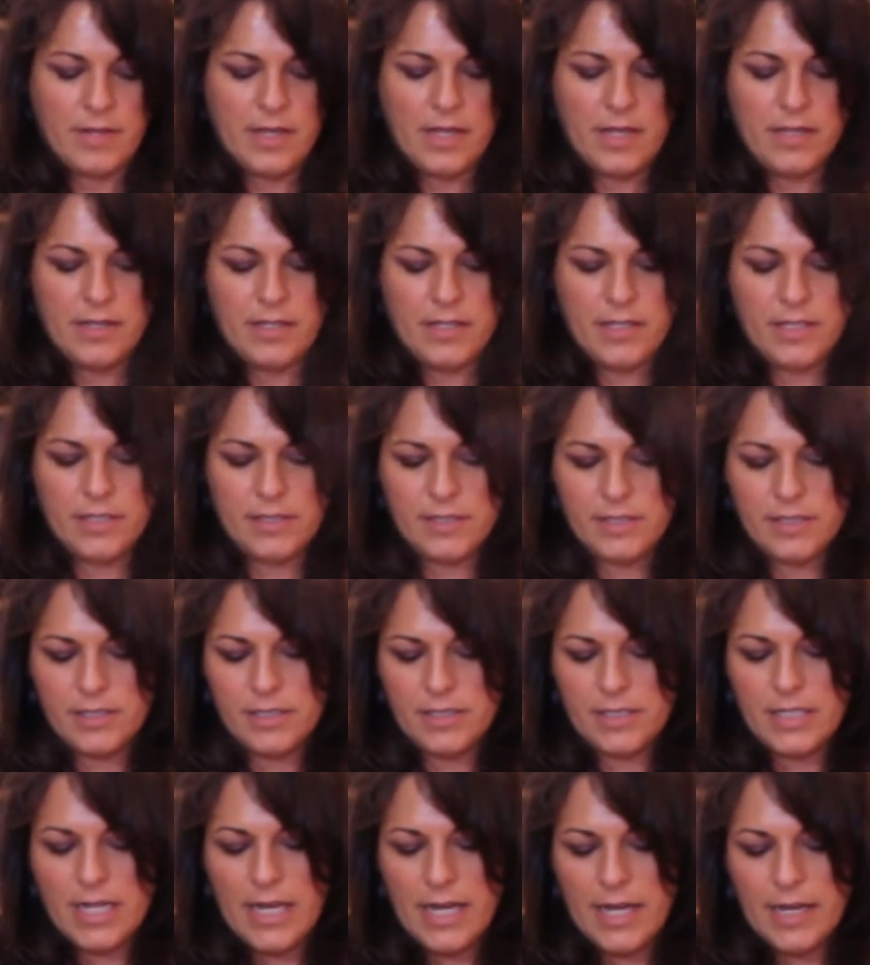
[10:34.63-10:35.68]
And then it's the
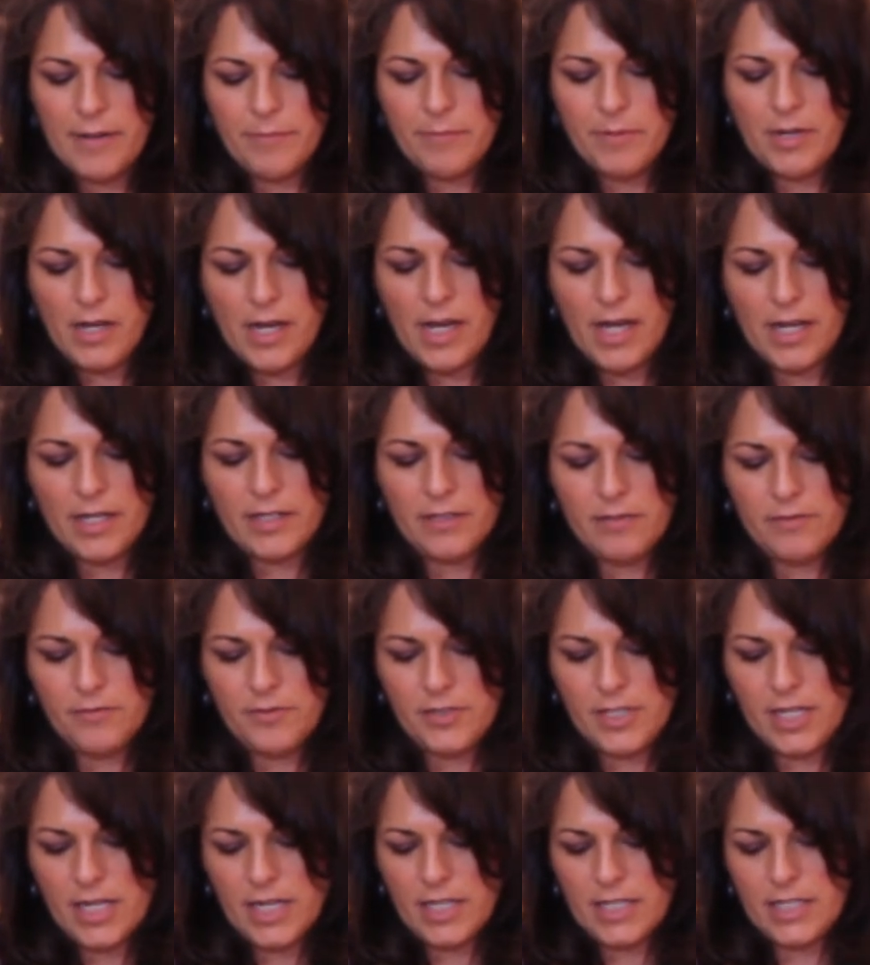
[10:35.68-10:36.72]
same kind of
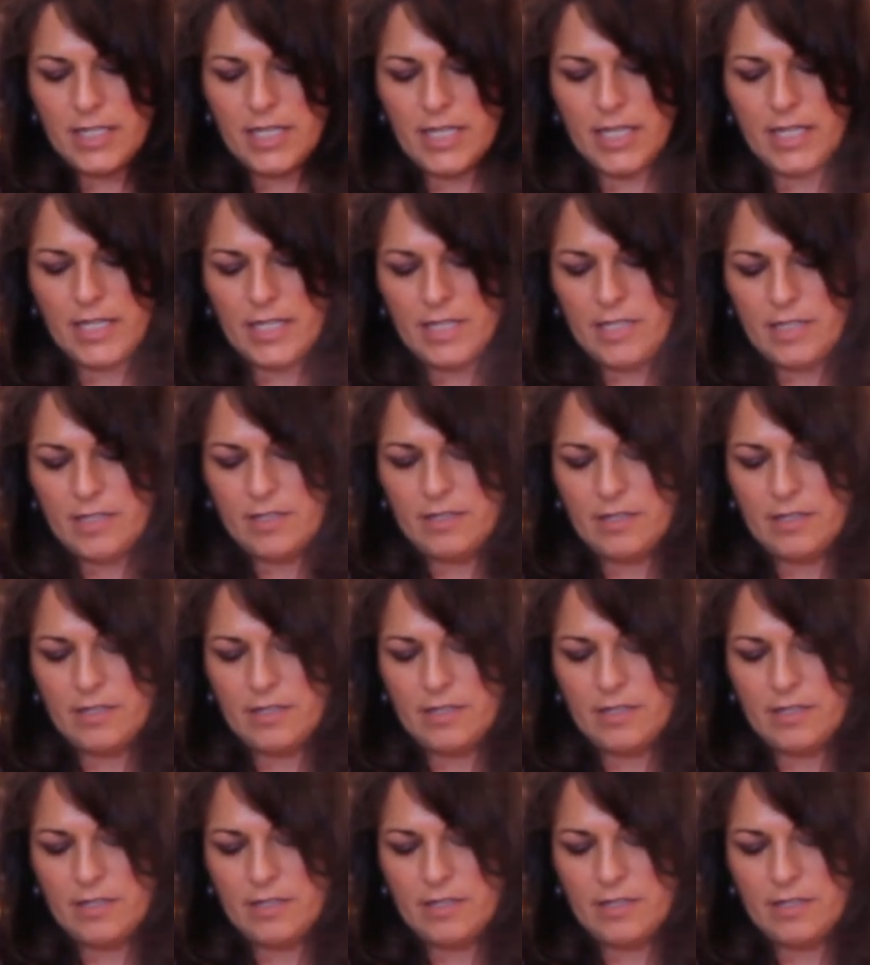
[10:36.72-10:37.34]
technique